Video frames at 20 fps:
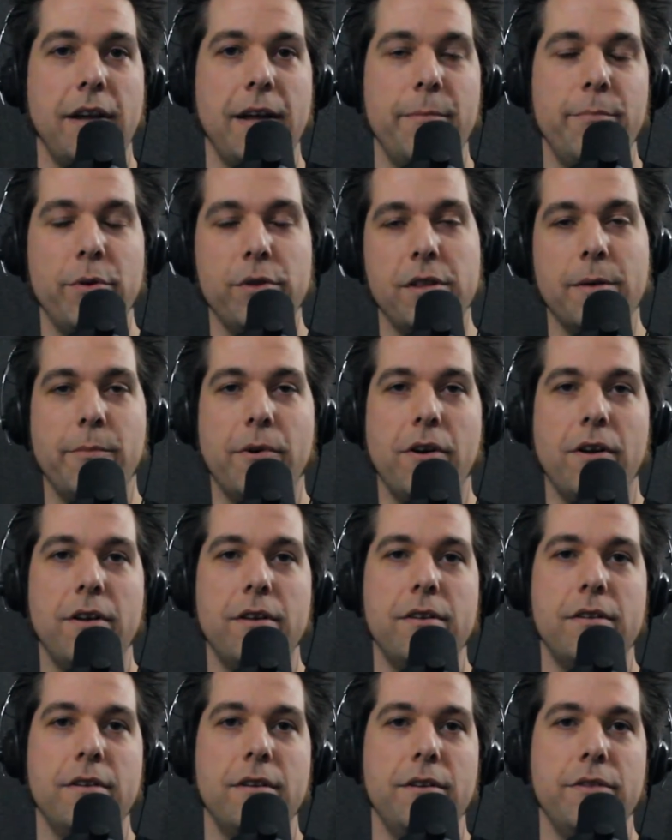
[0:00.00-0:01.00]
and put them
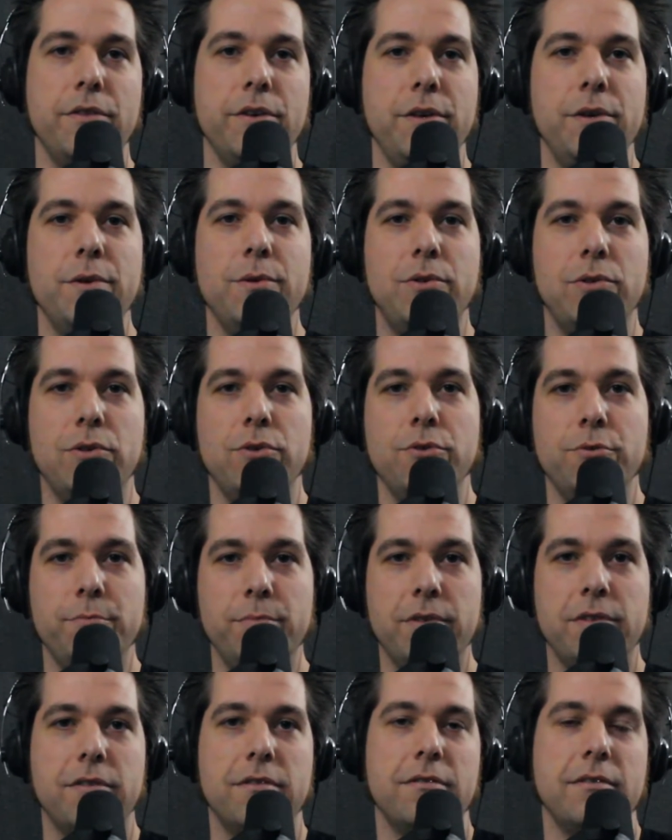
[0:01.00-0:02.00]
on the
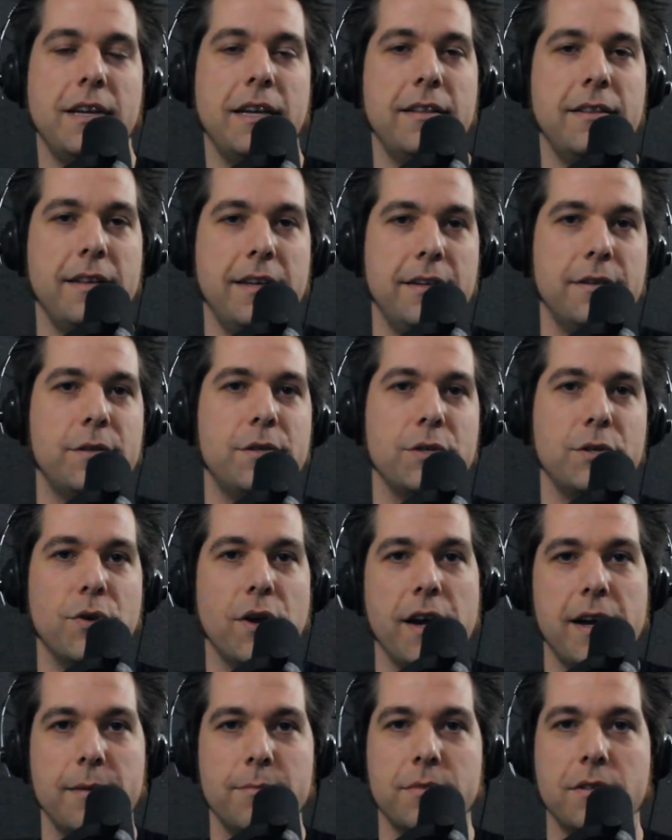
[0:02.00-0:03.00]
YouTubes and the
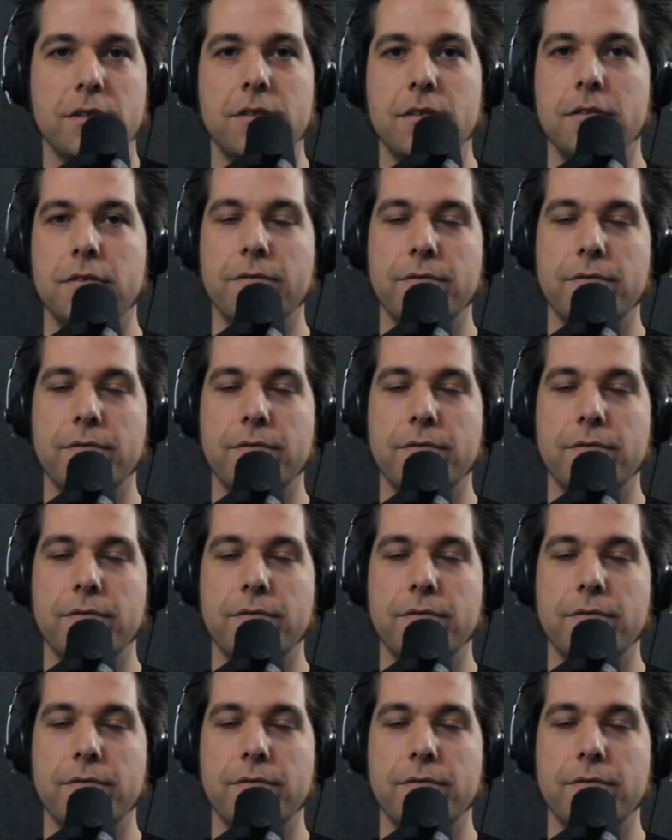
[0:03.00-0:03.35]
Instagrams